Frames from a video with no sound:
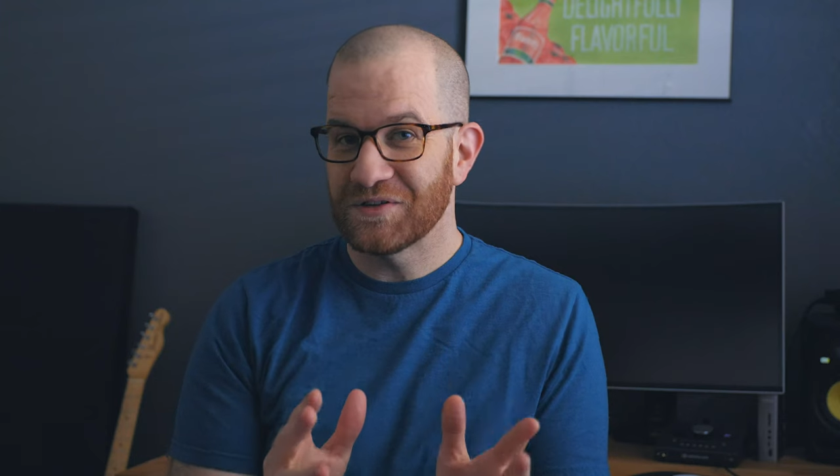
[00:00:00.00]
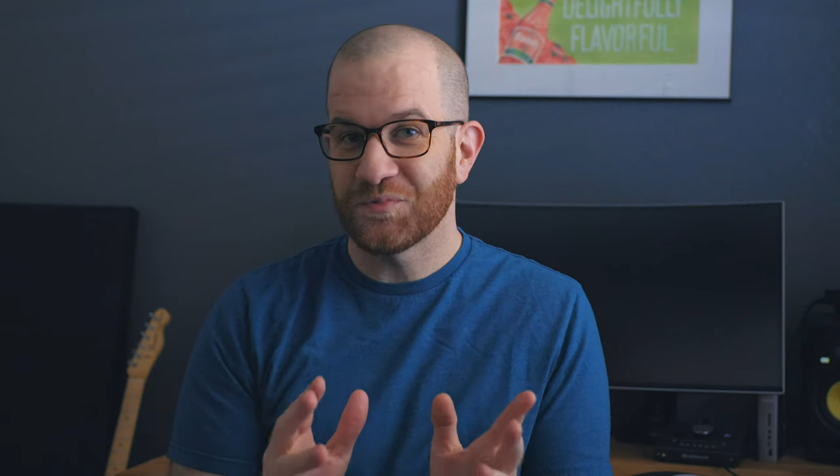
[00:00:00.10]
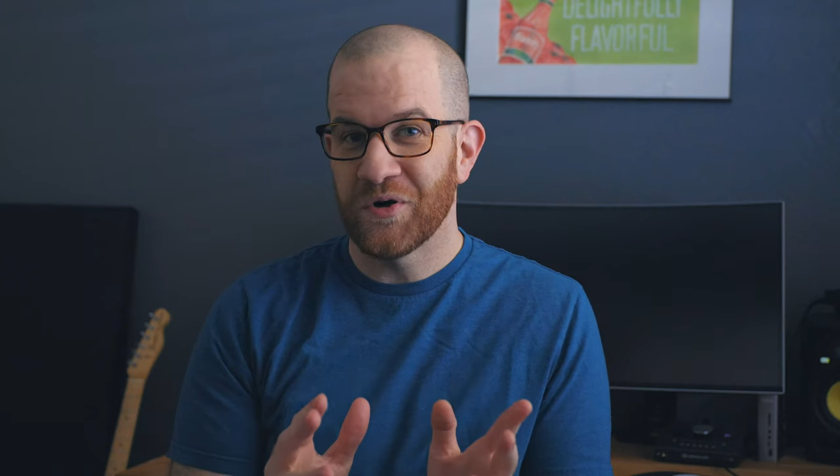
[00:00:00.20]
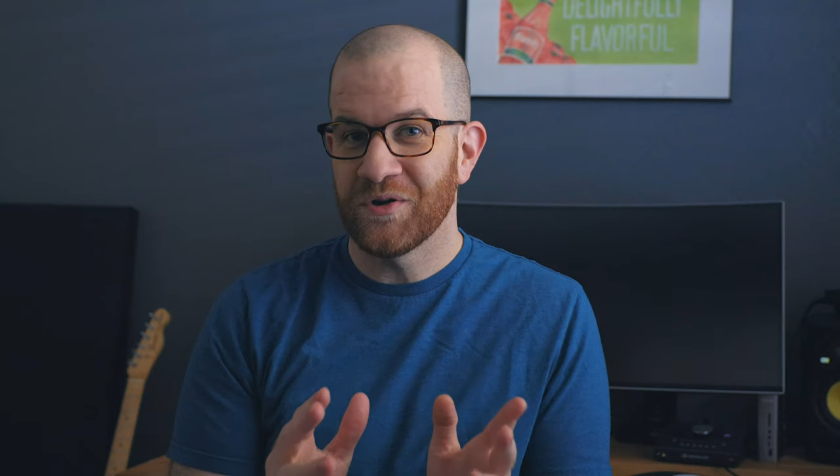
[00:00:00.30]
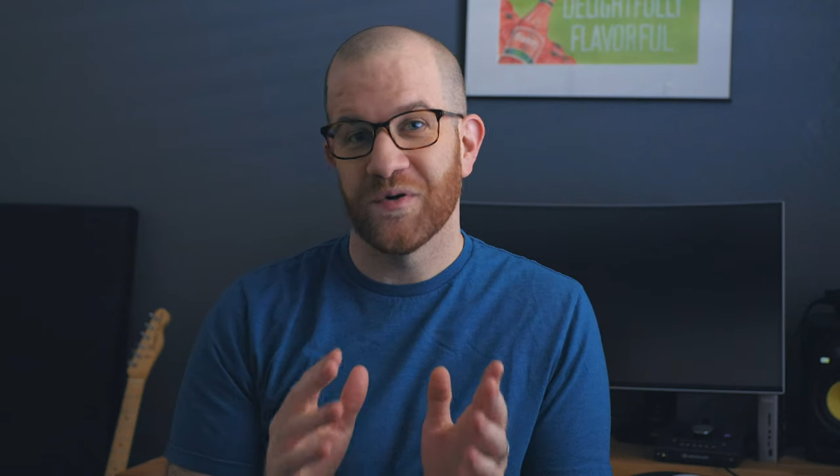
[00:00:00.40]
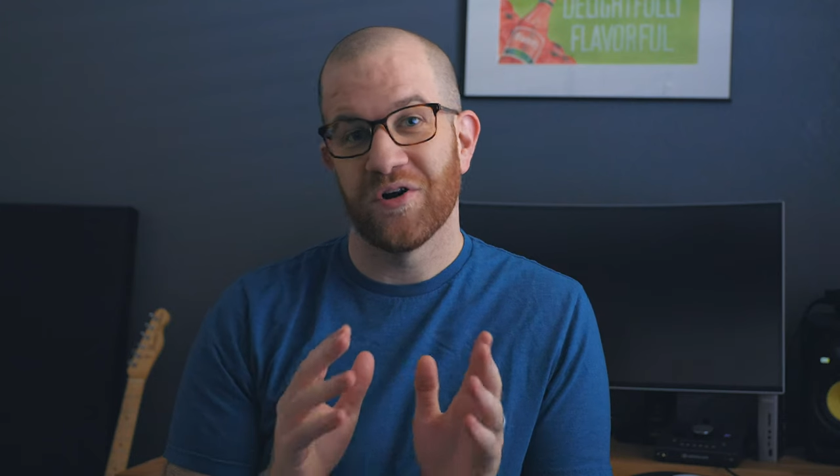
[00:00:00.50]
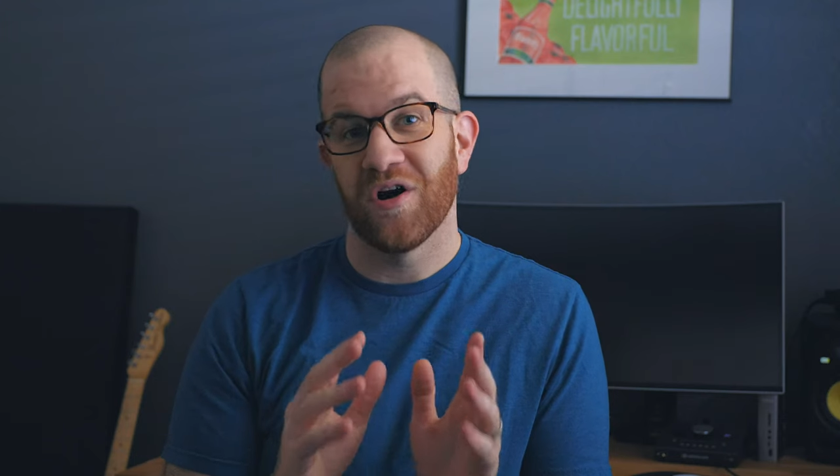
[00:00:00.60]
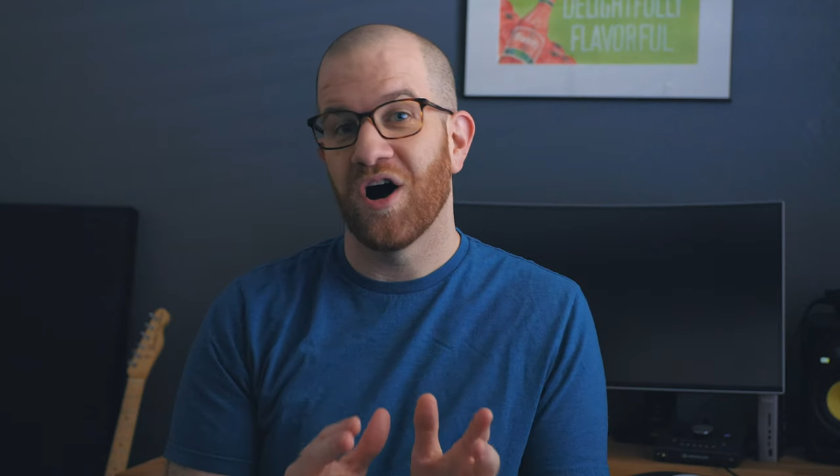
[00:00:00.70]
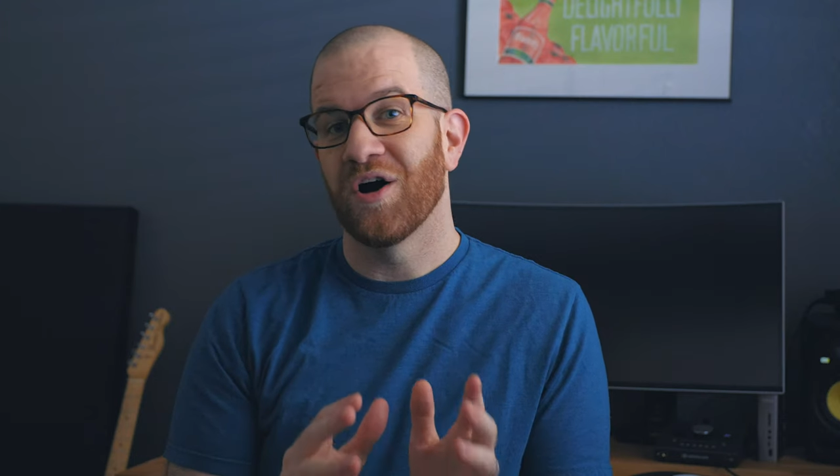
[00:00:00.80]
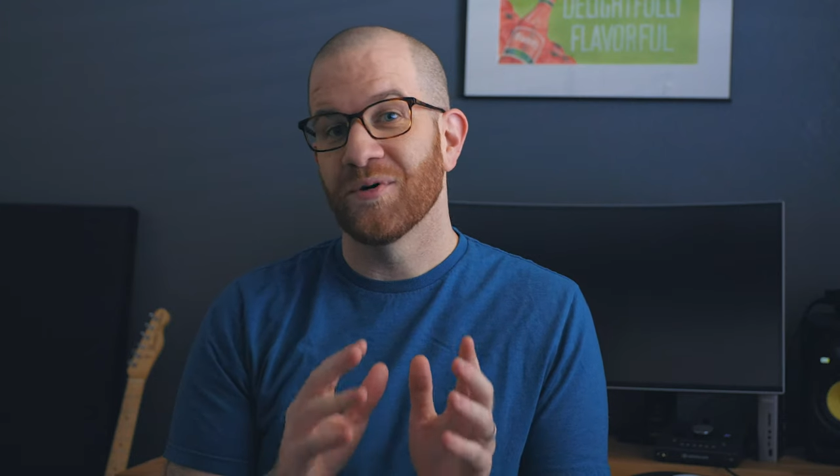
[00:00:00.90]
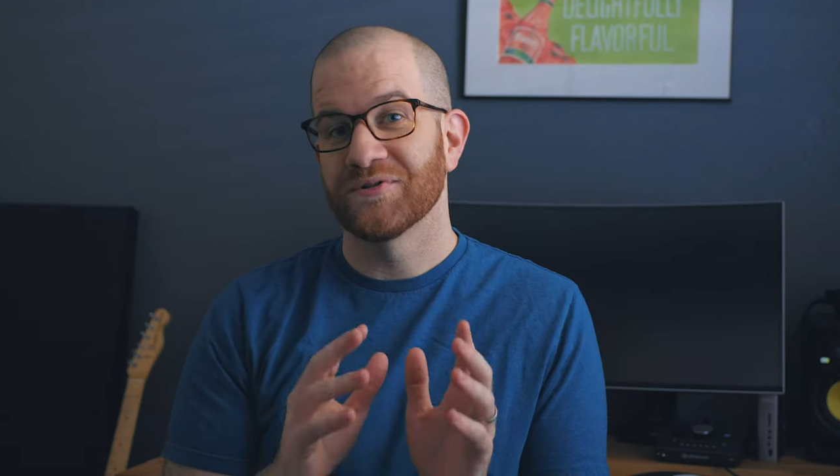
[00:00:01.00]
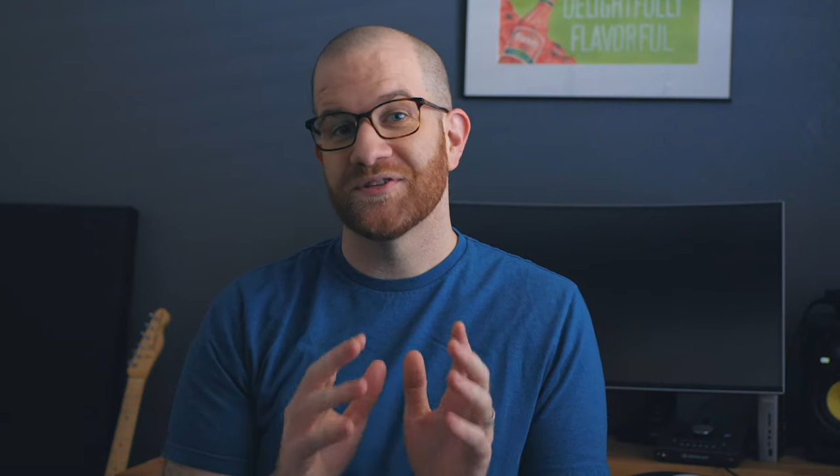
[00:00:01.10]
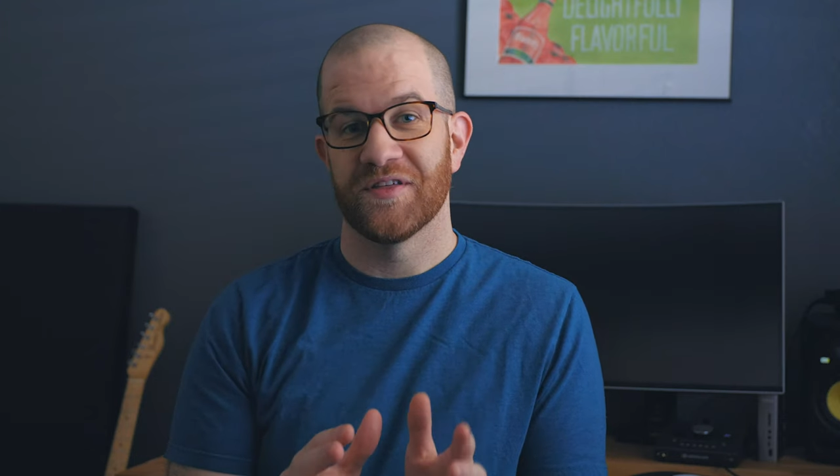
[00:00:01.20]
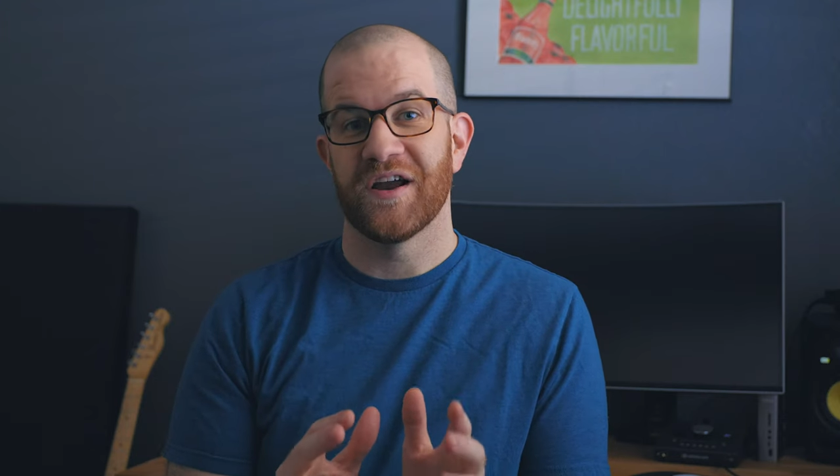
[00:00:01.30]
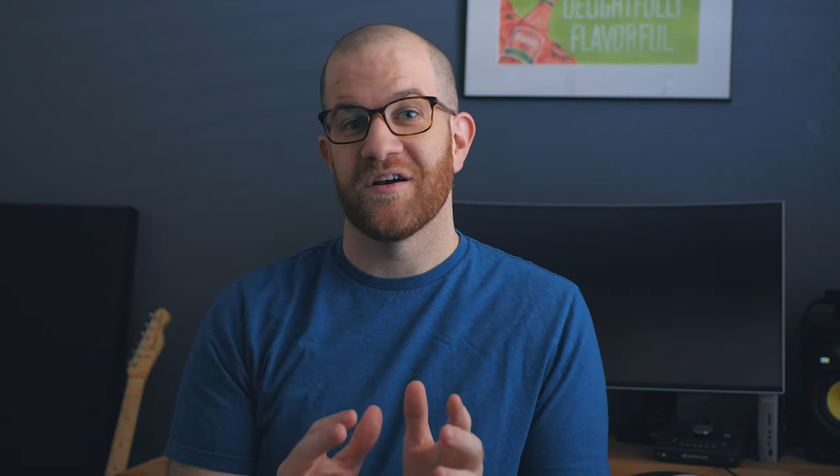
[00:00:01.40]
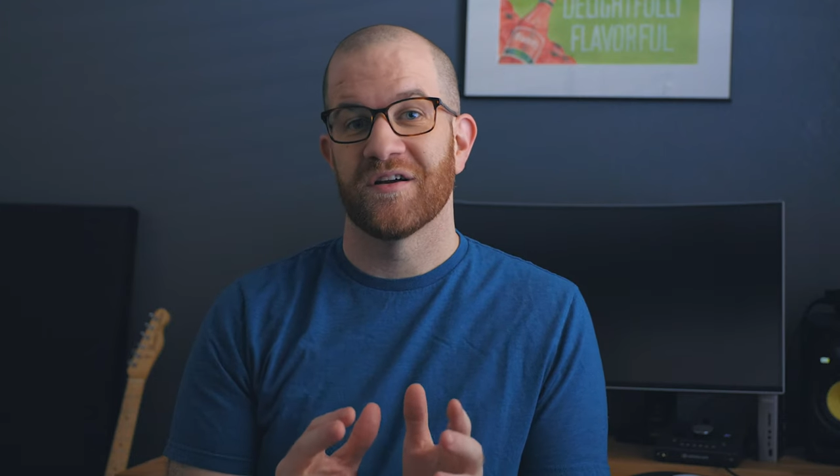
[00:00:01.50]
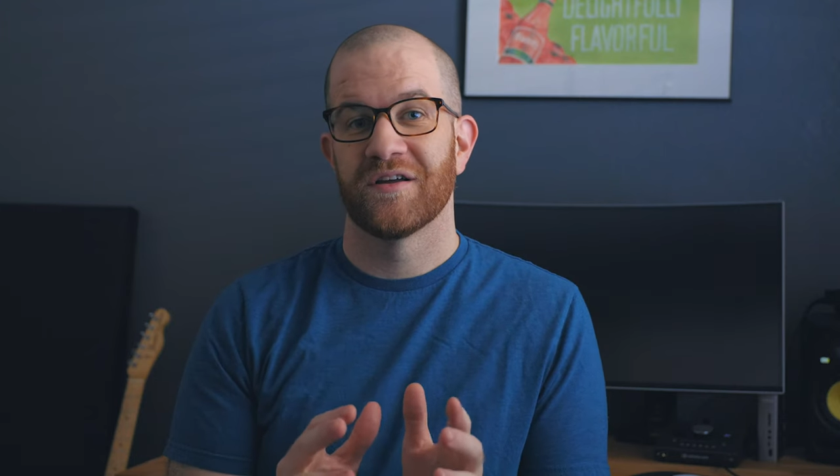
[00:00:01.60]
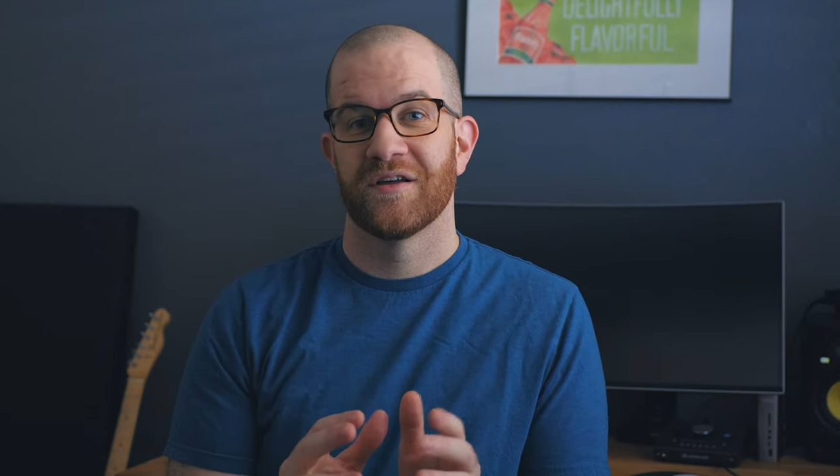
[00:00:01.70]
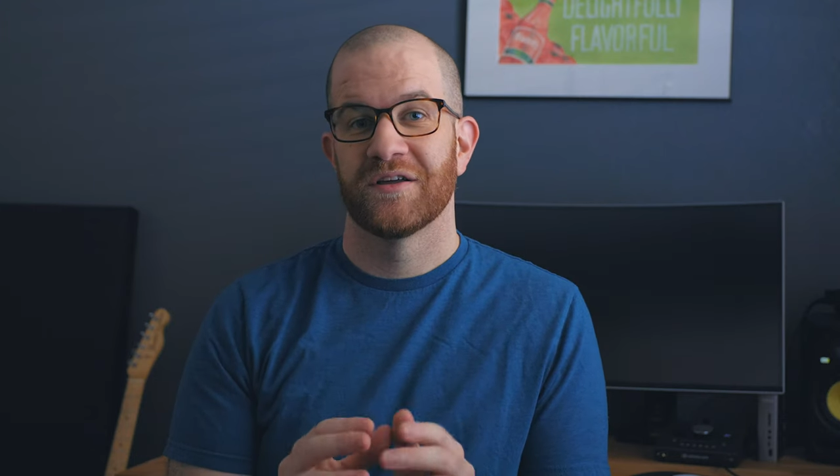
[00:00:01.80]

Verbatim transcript: this point, we are almost there.